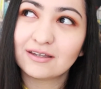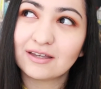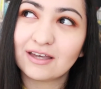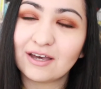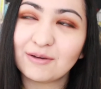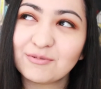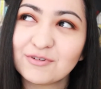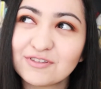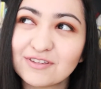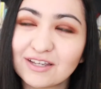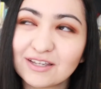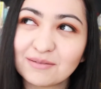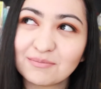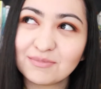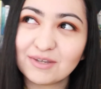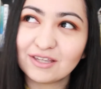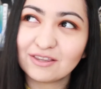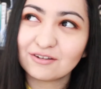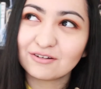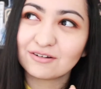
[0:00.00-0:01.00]
I was like
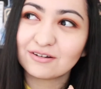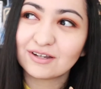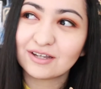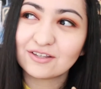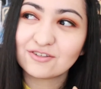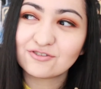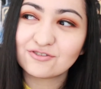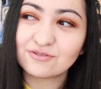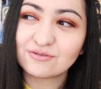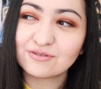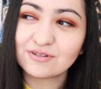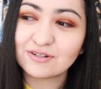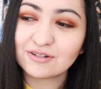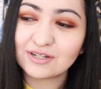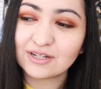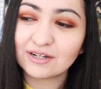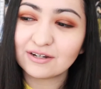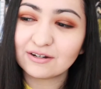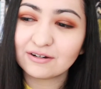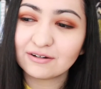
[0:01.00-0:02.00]
either in junior
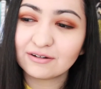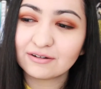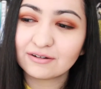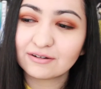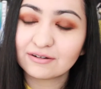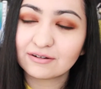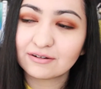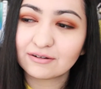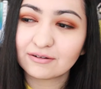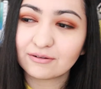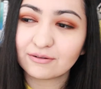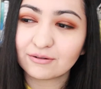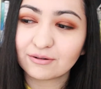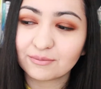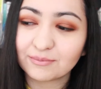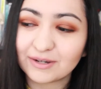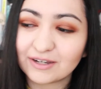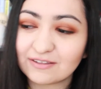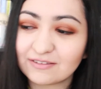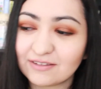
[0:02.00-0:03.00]
year
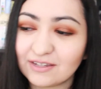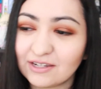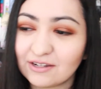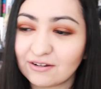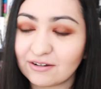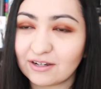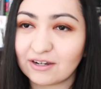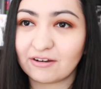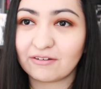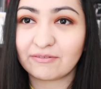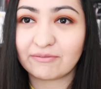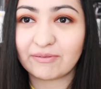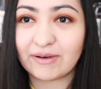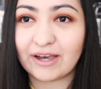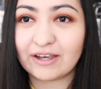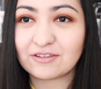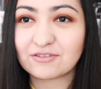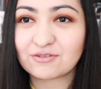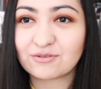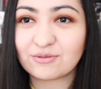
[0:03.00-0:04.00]
or my senior year of
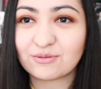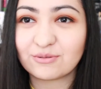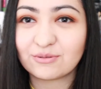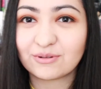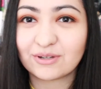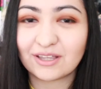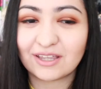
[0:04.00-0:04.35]
high school.